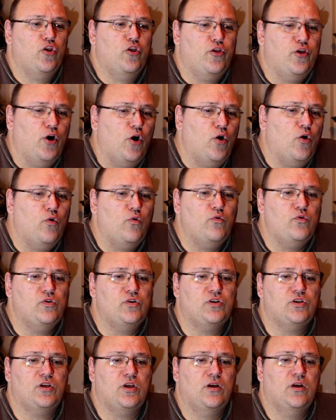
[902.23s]

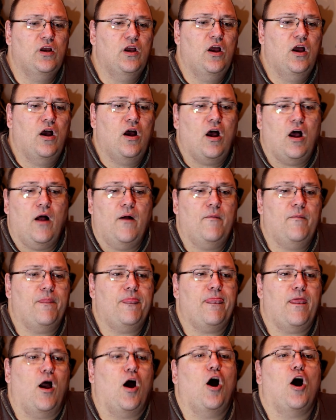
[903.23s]
those
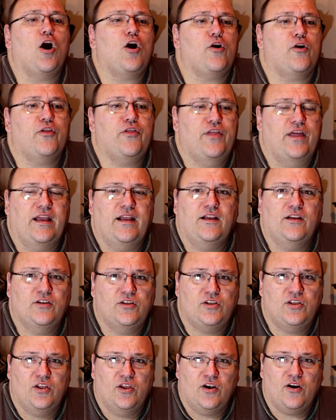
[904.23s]
are
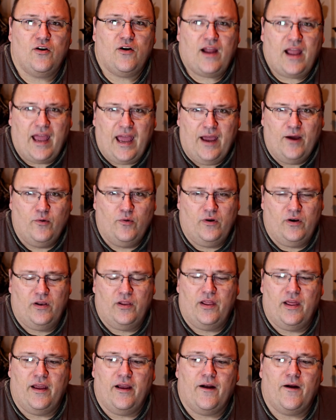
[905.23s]
things that are
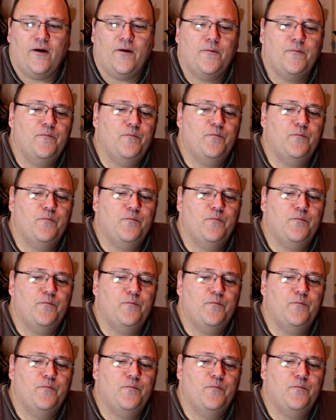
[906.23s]
out there.